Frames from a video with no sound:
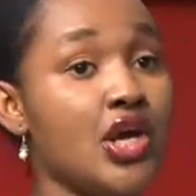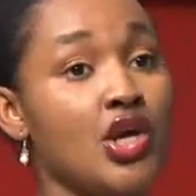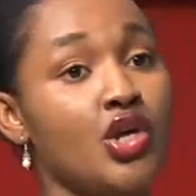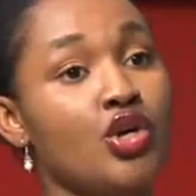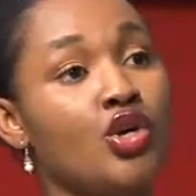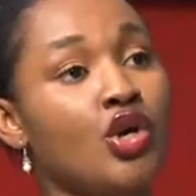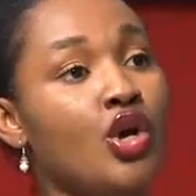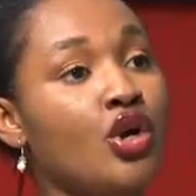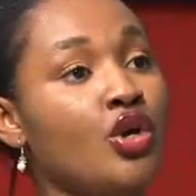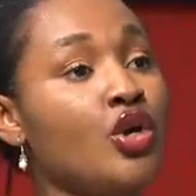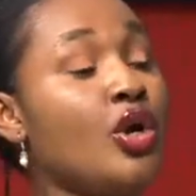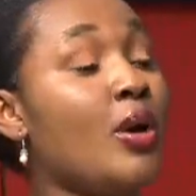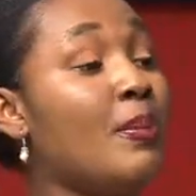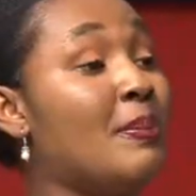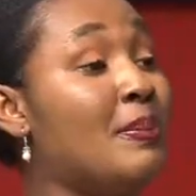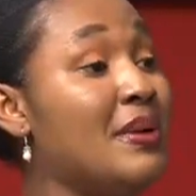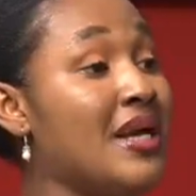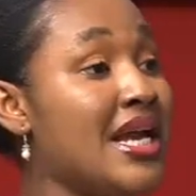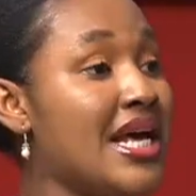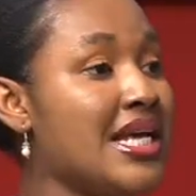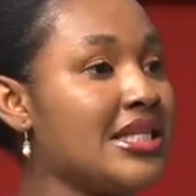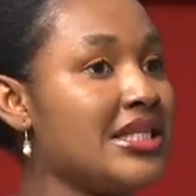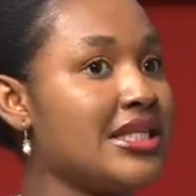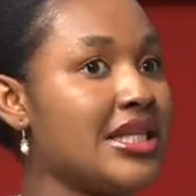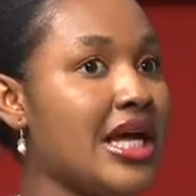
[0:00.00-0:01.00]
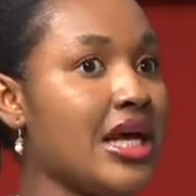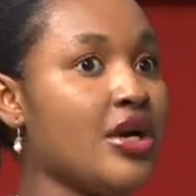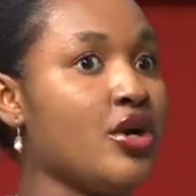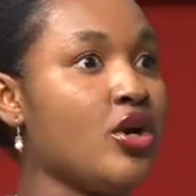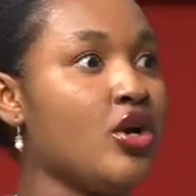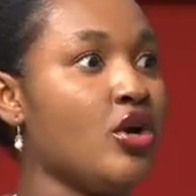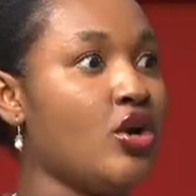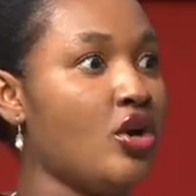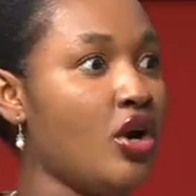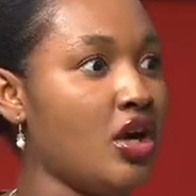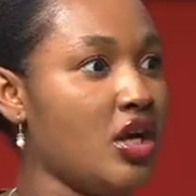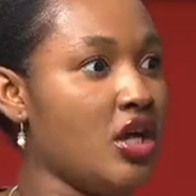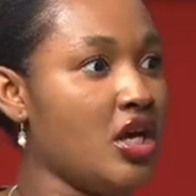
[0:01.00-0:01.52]
You're blessed and
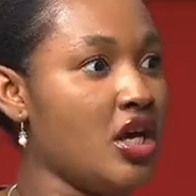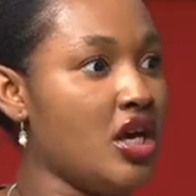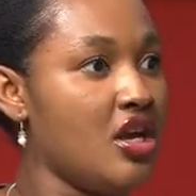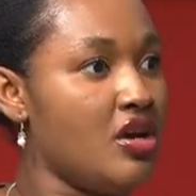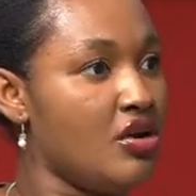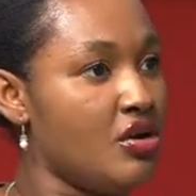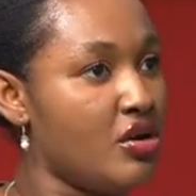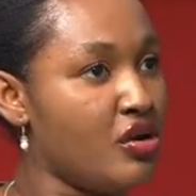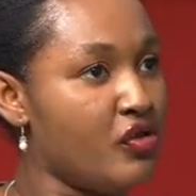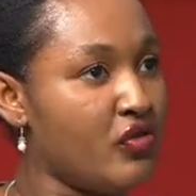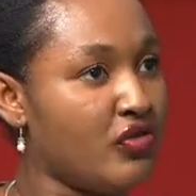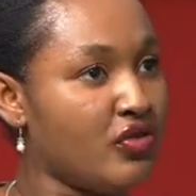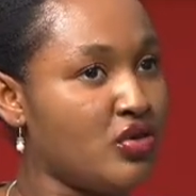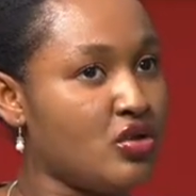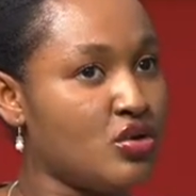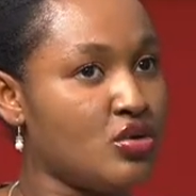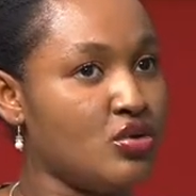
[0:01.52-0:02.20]
you're lucky enough